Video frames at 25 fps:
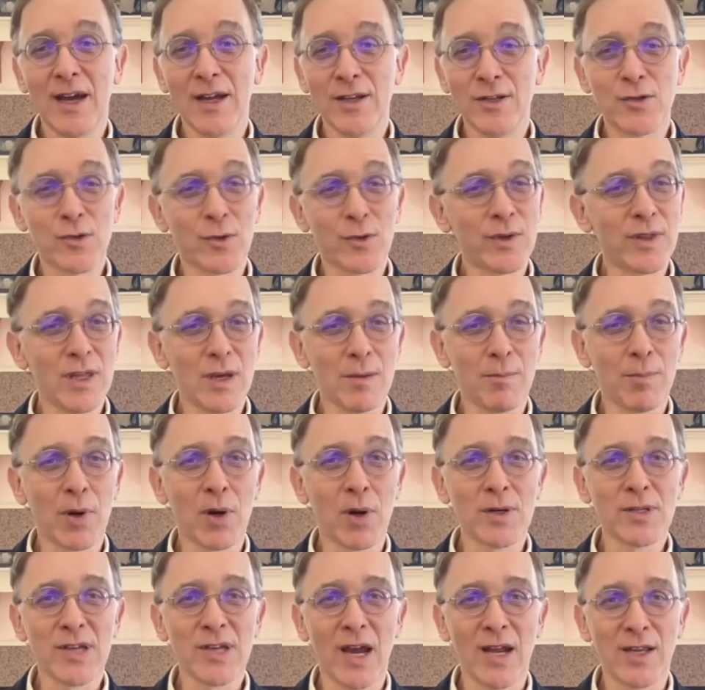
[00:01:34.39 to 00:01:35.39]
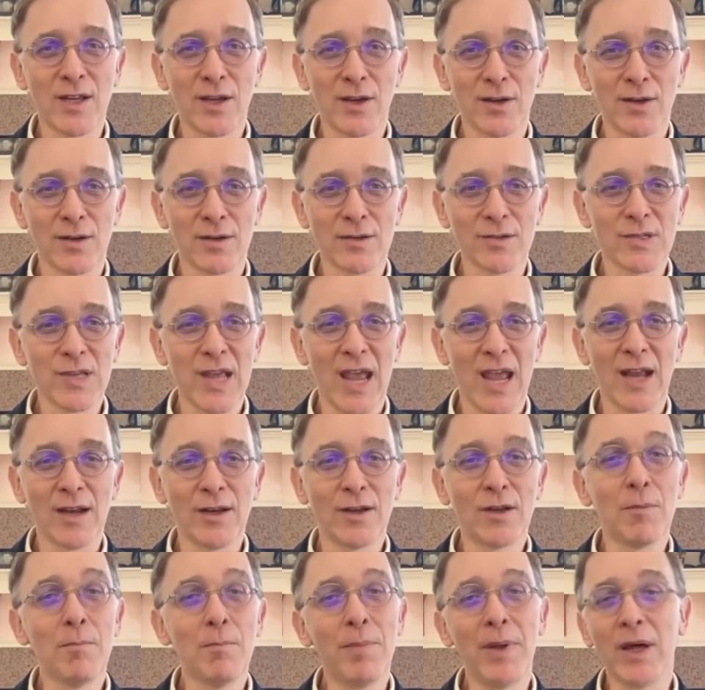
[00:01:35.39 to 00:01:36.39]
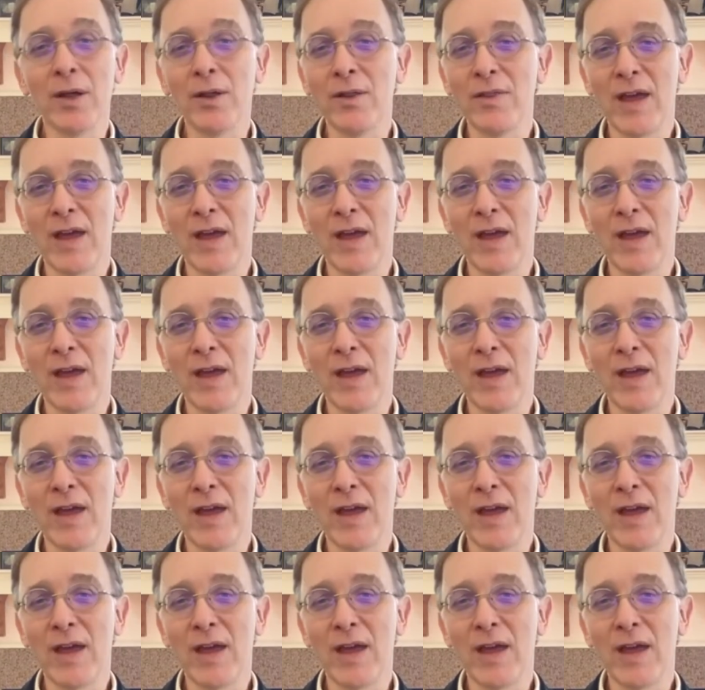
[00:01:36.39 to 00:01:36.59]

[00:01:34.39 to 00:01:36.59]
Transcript: during the apartheid years and compel